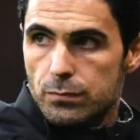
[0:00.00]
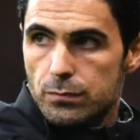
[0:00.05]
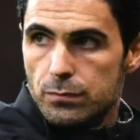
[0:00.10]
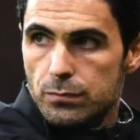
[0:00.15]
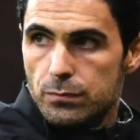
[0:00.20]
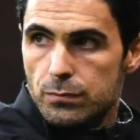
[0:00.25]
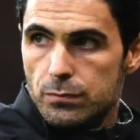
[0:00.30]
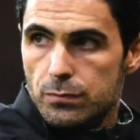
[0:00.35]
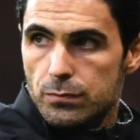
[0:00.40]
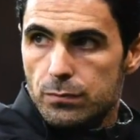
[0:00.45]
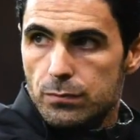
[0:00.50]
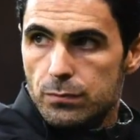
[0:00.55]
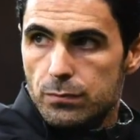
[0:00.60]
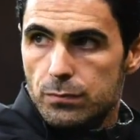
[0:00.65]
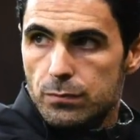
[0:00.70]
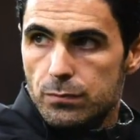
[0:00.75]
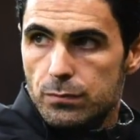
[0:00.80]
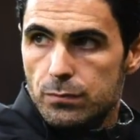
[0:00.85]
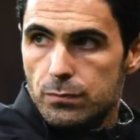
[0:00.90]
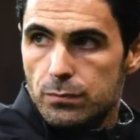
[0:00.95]
have faith
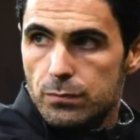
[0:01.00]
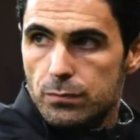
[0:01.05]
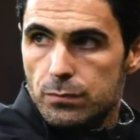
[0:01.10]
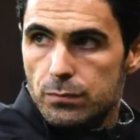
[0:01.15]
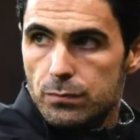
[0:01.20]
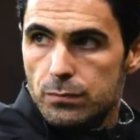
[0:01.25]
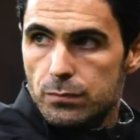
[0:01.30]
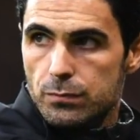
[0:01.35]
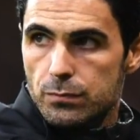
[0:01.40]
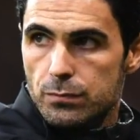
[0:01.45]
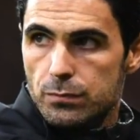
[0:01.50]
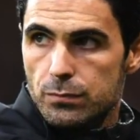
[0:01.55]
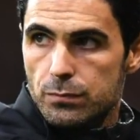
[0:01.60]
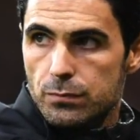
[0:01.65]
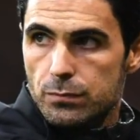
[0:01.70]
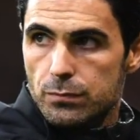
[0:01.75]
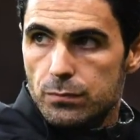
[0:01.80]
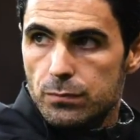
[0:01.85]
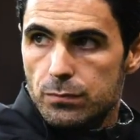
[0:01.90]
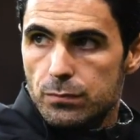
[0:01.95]
in him. Look at
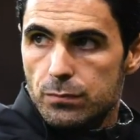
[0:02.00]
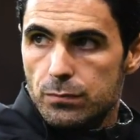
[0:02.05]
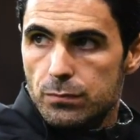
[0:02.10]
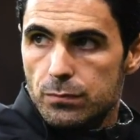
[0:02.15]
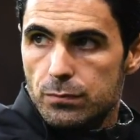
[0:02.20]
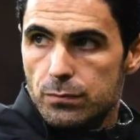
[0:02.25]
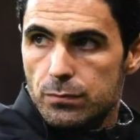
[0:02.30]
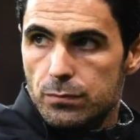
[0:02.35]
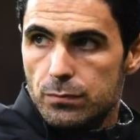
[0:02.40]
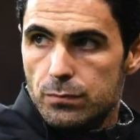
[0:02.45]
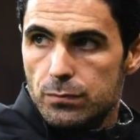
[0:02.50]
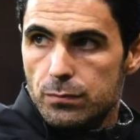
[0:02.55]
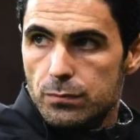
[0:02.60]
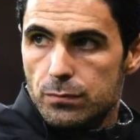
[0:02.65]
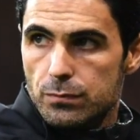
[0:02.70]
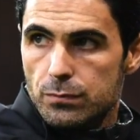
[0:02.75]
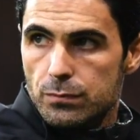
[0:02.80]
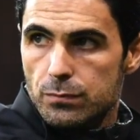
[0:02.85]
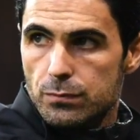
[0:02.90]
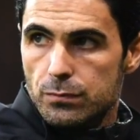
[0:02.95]
Lacazette and I'm
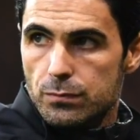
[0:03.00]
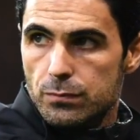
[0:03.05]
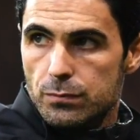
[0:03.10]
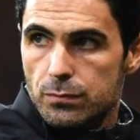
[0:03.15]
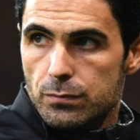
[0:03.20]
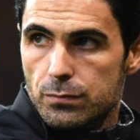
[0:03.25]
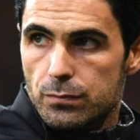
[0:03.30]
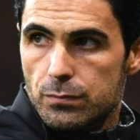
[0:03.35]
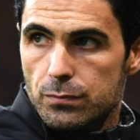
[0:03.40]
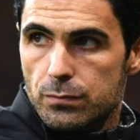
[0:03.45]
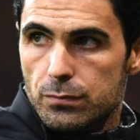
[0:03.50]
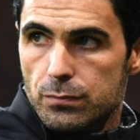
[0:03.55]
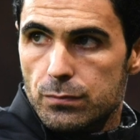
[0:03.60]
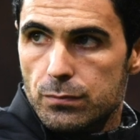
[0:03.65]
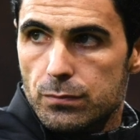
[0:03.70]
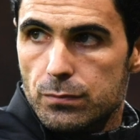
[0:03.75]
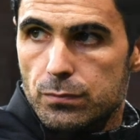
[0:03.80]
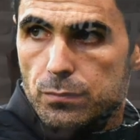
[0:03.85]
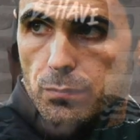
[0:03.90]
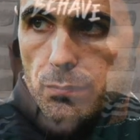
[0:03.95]
disappointed for him
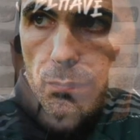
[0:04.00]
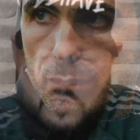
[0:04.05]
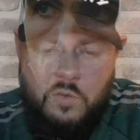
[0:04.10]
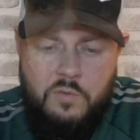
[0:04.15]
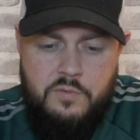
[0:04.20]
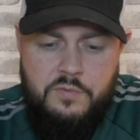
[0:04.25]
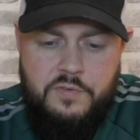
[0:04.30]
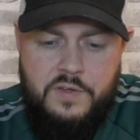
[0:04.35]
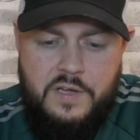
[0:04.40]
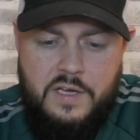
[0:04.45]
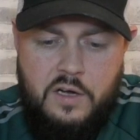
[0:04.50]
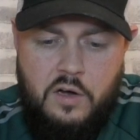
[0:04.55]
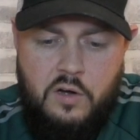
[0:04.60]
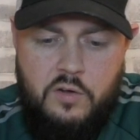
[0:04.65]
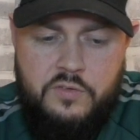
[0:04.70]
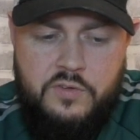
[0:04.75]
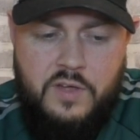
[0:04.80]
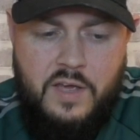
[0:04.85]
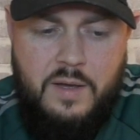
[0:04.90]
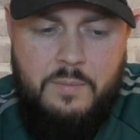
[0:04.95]
because I don't think
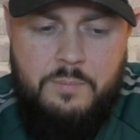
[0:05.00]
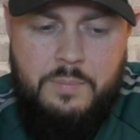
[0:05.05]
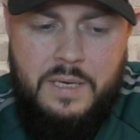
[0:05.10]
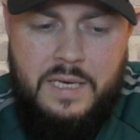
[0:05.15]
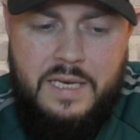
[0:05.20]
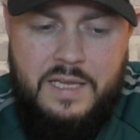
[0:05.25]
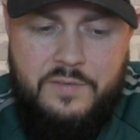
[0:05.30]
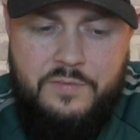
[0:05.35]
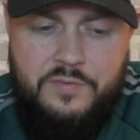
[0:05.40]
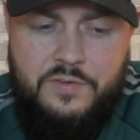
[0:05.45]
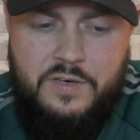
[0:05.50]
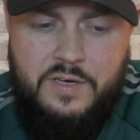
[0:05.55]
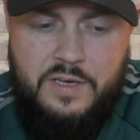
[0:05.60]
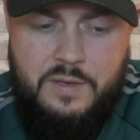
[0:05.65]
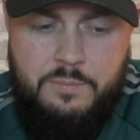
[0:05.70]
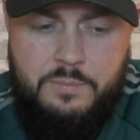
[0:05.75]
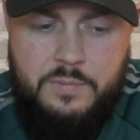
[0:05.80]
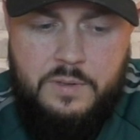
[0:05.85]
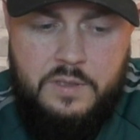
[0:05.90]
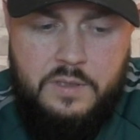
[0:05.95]
Arteta believes in
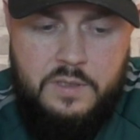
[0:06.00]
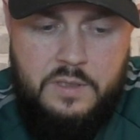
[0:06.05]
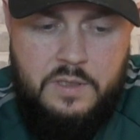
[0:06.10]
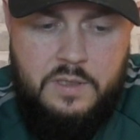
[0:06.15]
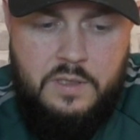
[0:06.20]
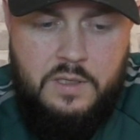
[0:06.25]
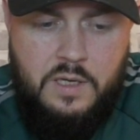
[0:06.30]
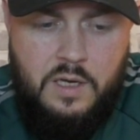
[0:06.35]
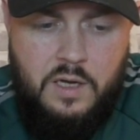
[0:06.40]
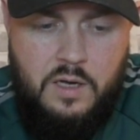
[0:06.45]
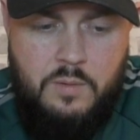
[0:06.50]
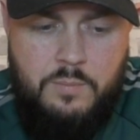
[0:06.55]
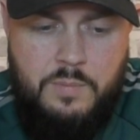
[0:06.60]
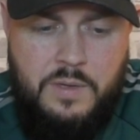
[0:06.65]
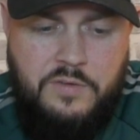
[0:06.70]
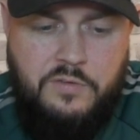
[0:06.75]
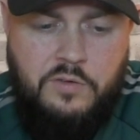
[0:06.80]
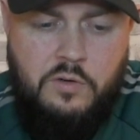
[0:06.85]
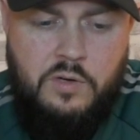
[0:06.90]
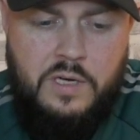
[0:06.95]
him.
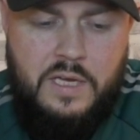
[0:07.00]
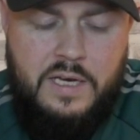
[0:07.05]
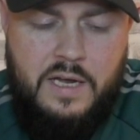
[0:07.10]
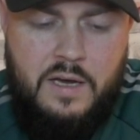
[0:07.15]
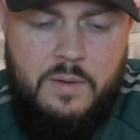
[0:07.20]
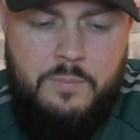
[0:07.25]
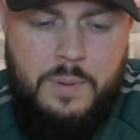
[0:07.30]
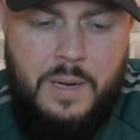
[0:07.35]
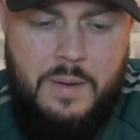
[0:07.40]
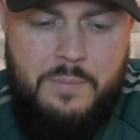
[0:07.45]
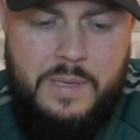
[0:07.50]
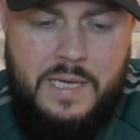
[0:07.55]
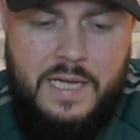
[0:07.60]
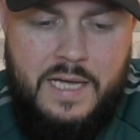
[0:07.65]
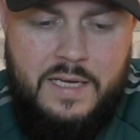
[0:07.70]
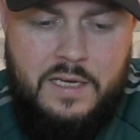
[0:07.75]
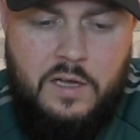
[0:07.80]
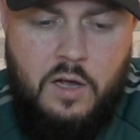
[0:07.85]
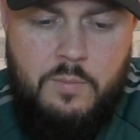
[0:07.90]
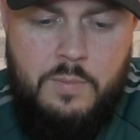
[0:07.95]
He's looking at
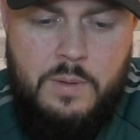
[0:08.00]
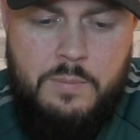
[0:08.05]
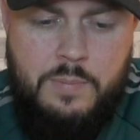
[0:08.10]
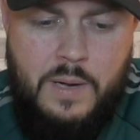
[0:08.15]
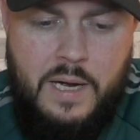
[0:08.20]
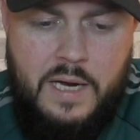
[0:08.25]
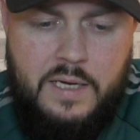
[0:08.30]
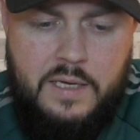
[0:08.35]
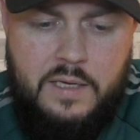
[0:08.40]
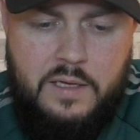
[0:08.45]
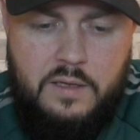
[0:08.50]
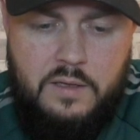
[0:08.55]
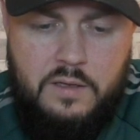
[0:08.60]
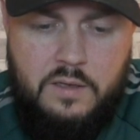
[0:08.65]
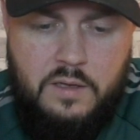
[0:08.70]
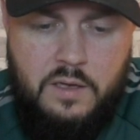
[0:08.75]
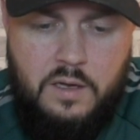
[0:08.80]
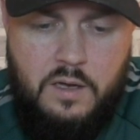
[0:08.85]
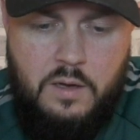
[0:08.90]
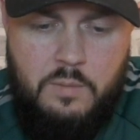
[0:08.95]
Aubameyang coming back
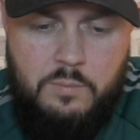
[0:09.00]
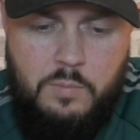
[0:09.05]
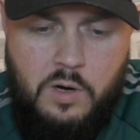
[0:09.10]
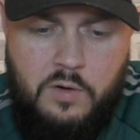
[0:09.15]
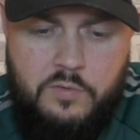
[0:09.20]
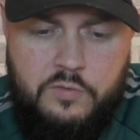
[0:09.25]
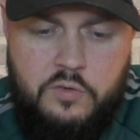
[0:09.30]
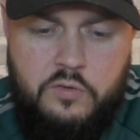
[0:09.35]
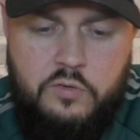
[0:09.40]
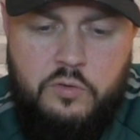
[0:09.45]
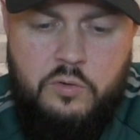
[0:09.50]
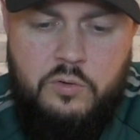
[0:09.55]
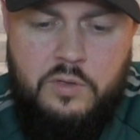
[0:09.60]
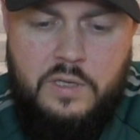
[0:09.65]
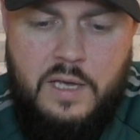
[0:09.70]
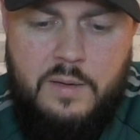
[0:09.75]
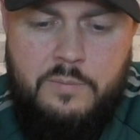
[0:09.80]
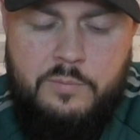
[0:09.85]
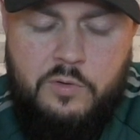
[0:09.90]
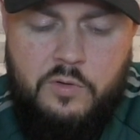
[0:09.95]
after 2
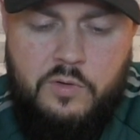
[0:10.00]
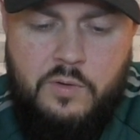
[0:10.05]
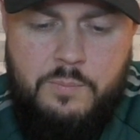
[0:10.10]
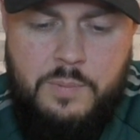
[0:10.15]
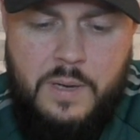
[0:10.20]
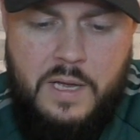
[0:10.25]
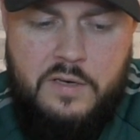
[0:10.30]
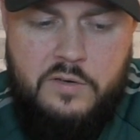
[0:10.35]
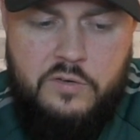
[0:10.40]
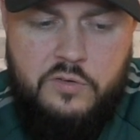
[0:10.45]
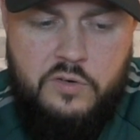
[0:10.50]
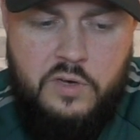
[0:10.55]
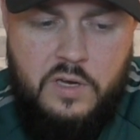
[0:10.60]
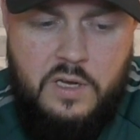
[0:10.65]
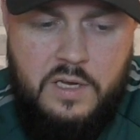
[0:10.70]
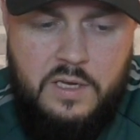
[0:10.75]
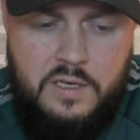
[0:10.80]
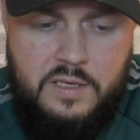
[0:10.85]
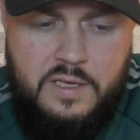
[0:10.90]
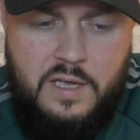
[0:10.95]
games on the bench,
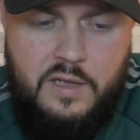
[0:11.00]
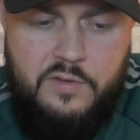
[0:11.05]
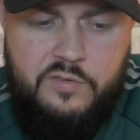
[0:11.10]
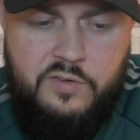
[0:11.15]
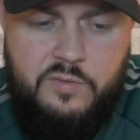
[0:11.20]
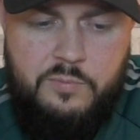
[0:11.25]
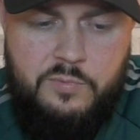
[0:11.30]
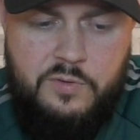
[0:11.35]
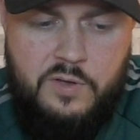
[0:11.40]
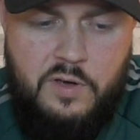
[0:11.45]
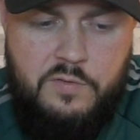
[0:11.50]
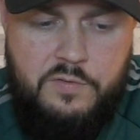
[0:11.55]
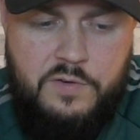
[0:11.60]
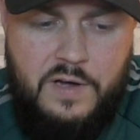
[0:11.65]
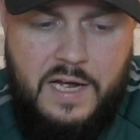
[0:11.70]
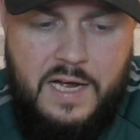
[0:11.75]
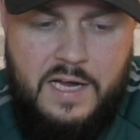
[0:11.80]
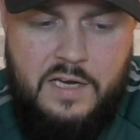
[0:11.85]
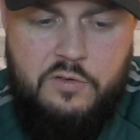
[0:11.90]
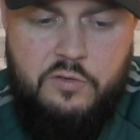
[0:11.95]
gets himself a
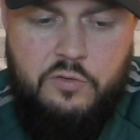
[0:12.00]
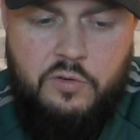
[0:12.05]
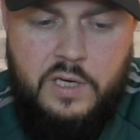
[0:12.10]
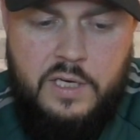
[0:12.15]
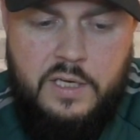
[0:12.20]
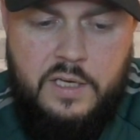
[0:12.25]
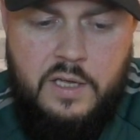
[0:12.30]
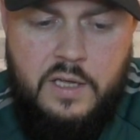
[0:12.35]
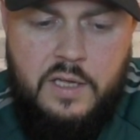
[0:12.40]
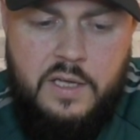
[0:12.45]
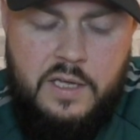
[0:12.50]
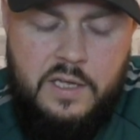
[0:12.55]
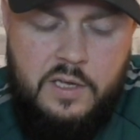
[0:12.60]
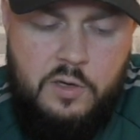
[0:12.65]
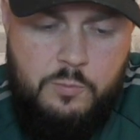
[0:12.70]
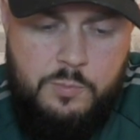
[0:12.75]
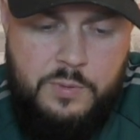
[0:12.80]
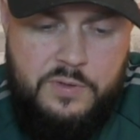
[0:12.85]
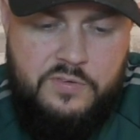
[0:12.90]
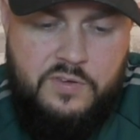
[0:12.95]
hat-trick.
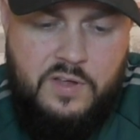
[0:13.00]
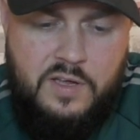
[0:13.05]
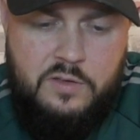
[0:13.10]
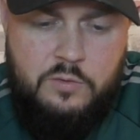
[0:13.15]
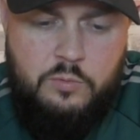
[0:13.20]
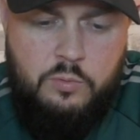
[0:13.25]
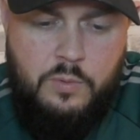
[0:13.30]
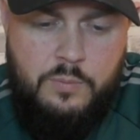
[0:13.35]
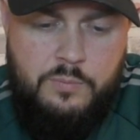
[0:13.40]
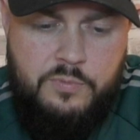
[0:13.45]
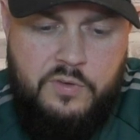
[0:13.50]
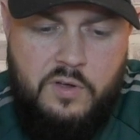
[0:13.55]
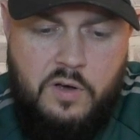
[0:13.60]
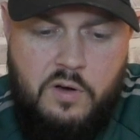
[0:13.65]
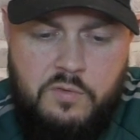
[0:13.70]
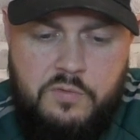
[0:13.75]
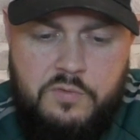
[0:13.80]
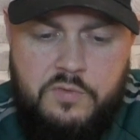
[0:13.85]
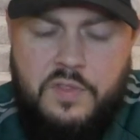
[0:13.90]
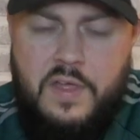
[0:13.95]
He'll be saying to
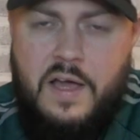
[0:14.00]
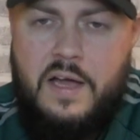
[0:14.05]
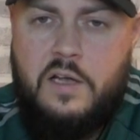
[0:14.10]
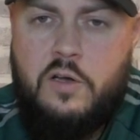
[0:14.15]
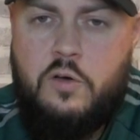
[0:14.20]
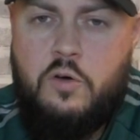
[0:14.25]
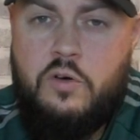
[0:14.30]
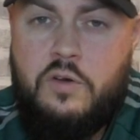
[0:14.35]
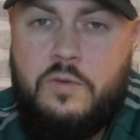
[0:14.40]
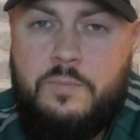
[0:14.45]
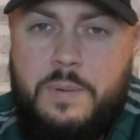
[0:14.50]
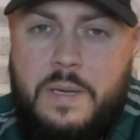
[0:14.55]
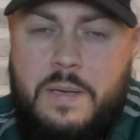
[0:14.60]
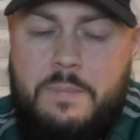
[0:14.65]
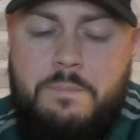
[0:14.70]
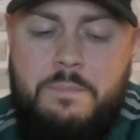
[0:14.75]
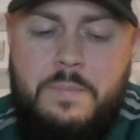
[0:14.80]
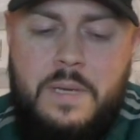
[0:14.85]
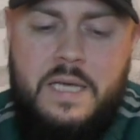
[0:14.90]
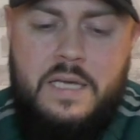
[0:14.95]
himself, that could have
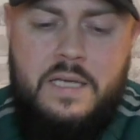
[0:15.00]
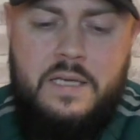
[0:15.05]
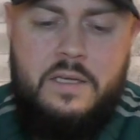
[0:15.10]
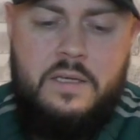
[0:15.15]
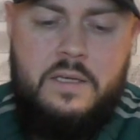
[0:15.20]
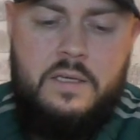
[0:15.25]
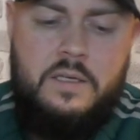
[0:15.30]
been me.